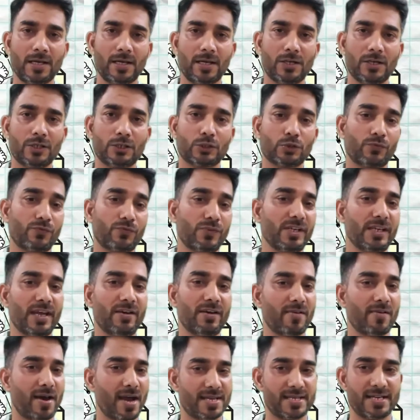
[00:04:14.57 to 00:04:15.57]
So we have
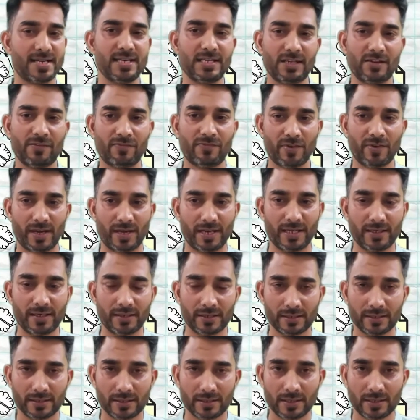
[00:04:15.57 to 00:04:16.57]
identified
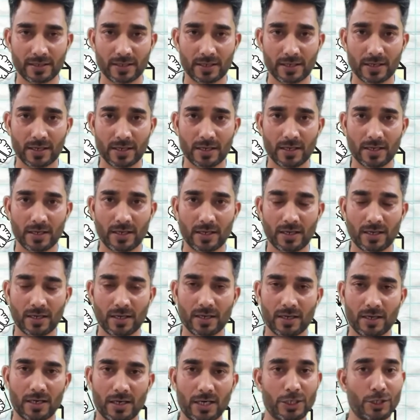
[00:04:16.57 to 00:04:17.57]

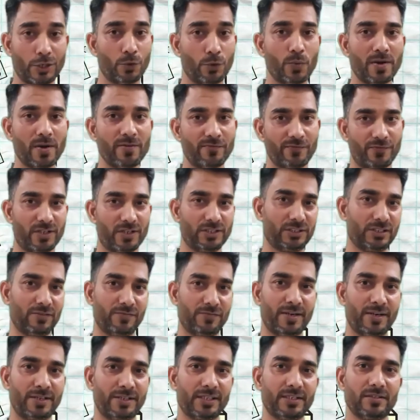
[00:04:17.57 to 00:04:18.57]
a true and first
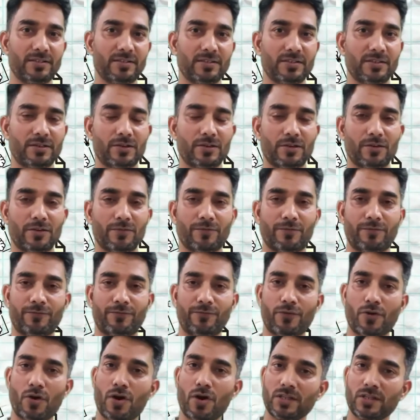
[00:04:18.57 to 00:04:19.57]
inventor
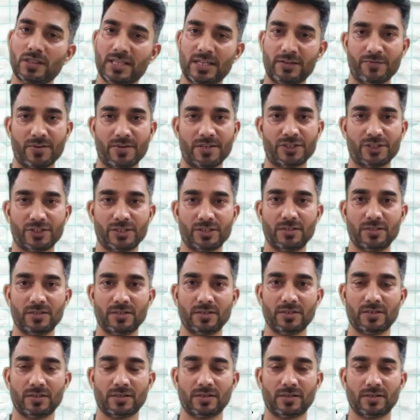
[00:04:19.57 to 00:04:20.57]
for the invention.
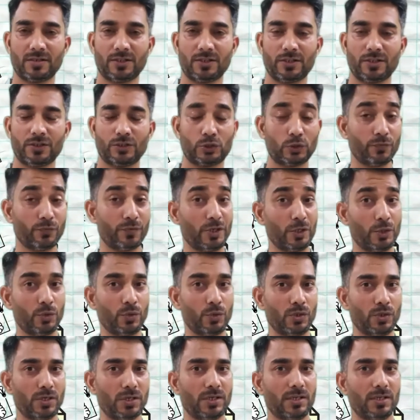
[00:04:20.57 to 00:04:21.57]
So we know
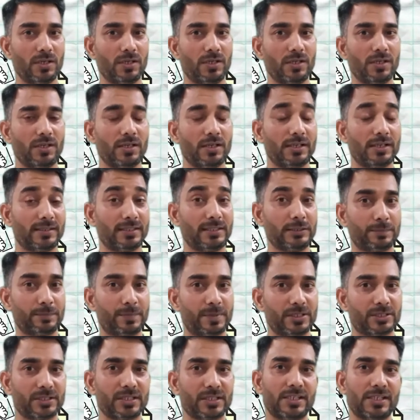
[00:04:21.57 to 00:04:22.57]
this
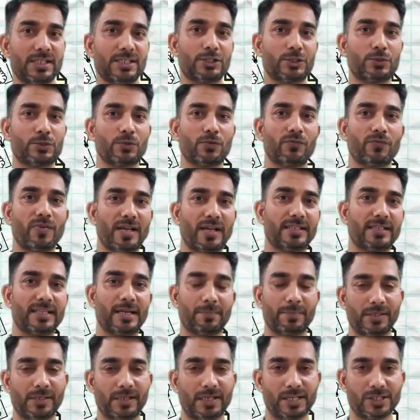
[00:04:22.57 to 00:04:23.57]
person needs to file the
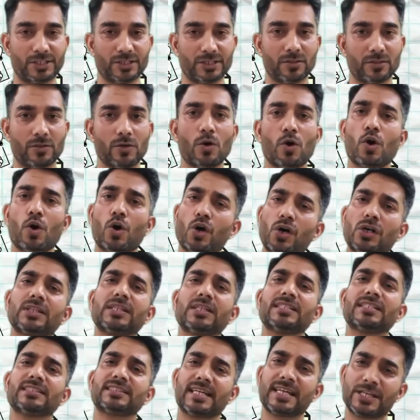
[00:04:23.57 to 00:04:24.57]
application, or the
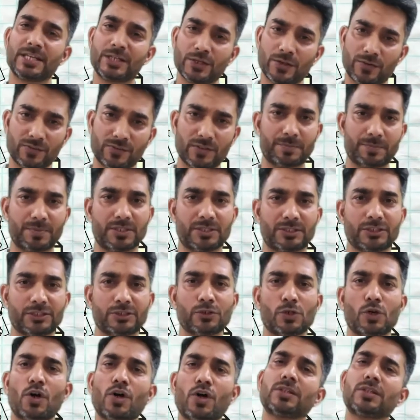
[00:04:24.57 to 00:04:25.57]
assignee of the person,
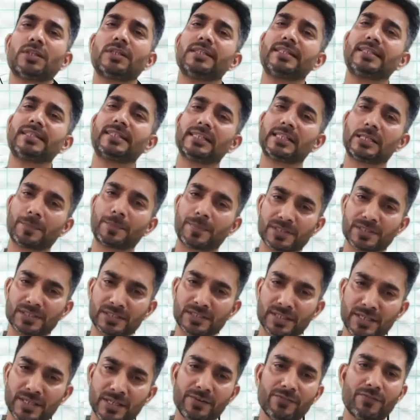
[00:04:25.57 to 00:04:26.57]
or the legal
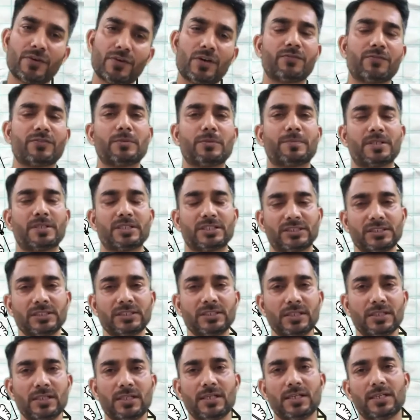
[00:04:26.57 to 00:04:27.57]
representative of the person
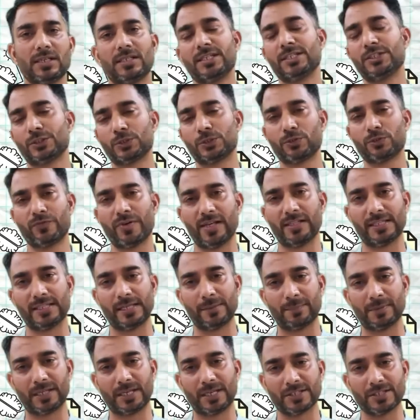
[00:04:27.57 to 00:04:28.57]
needs to file the
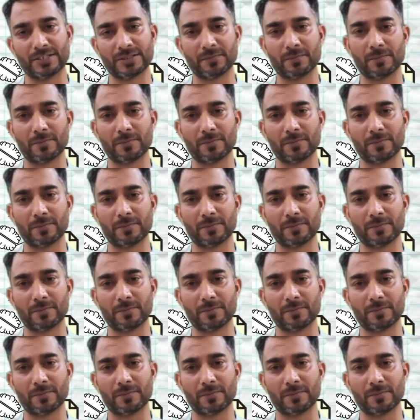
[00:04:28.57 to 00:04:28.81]
application.